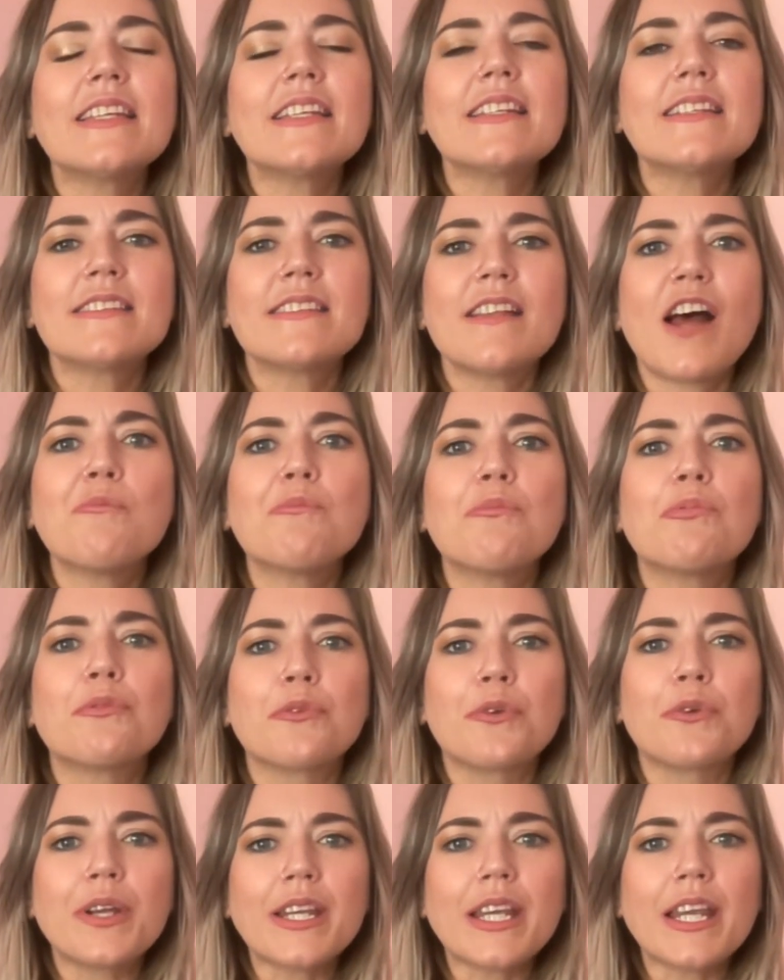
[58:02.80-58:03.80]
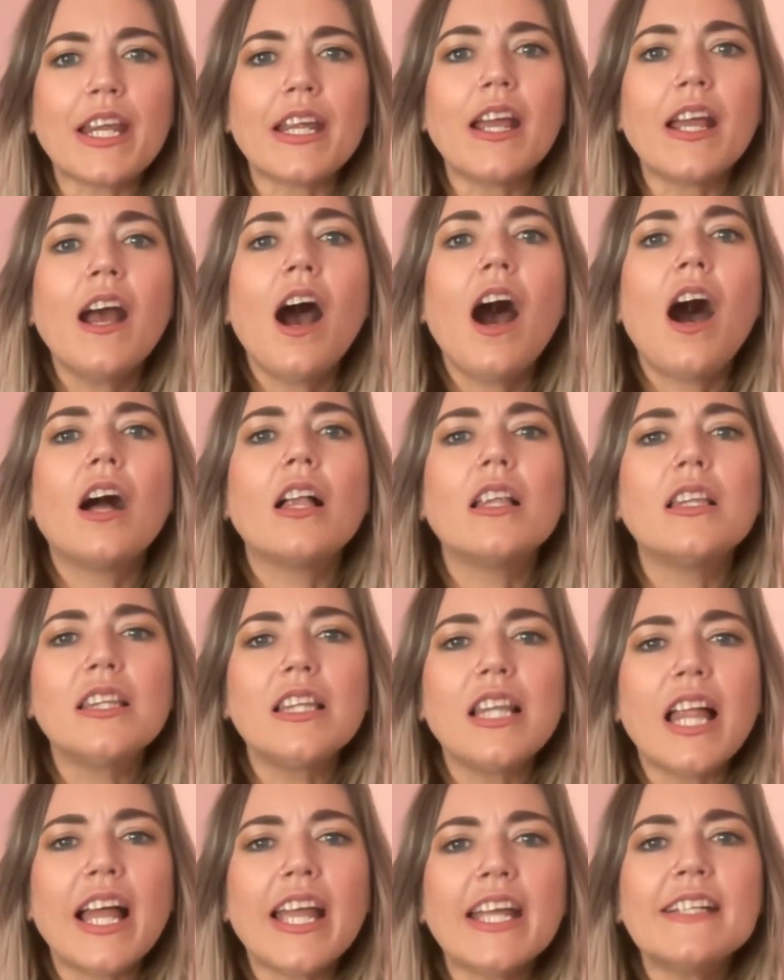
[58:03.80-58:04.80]
not bringing a
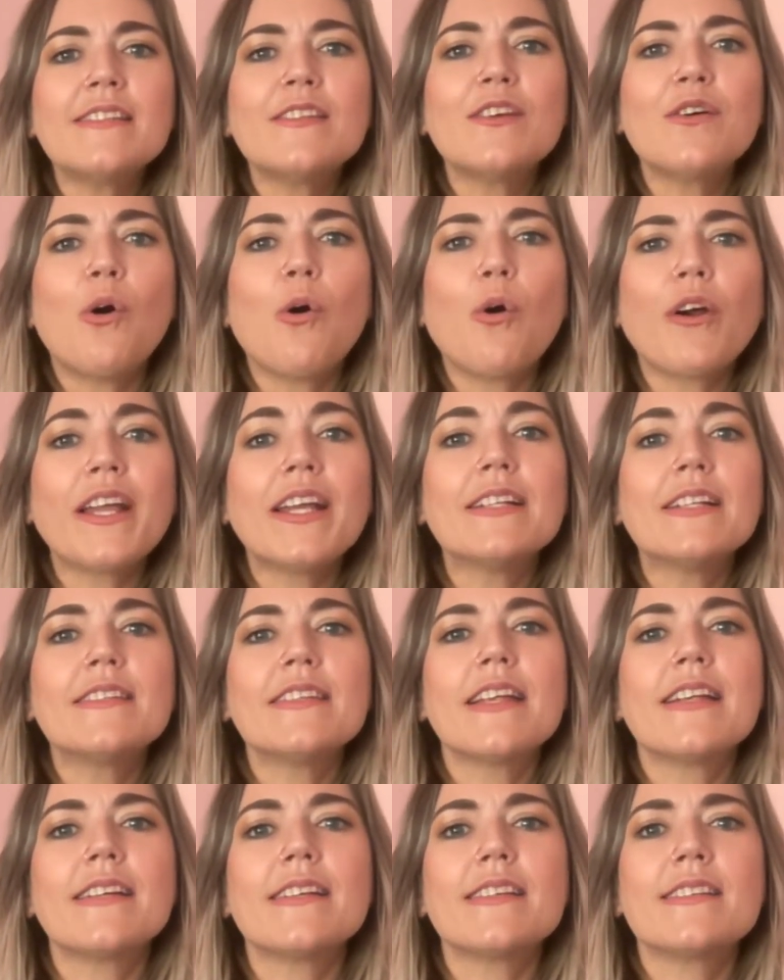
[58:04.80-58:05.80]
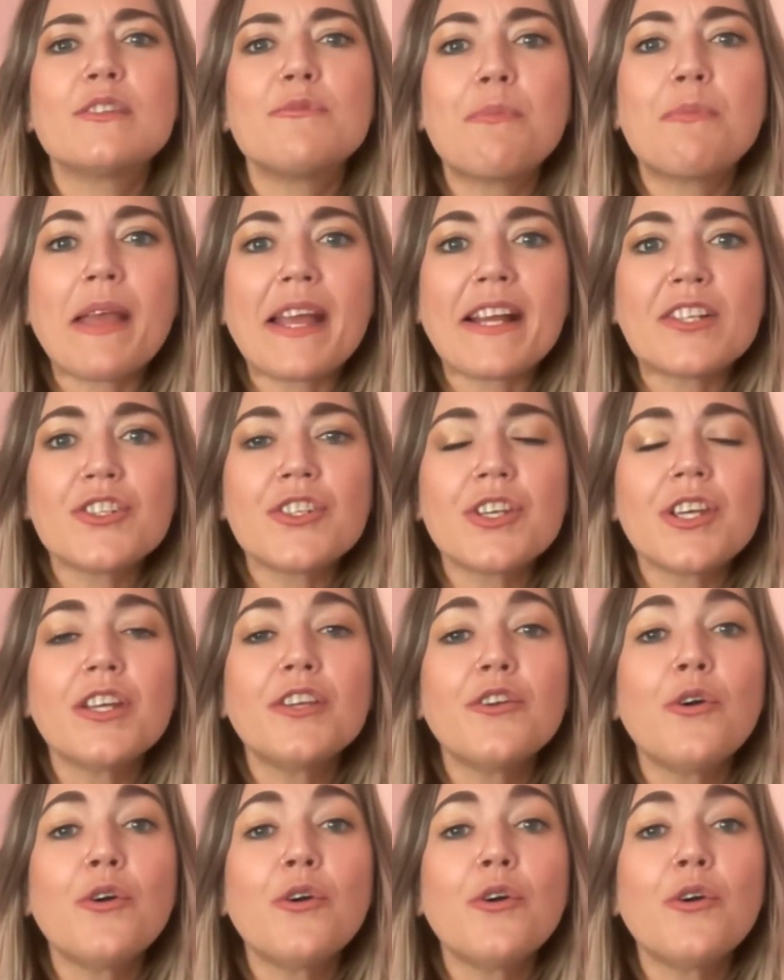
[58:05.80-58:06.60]
light-oriented expansion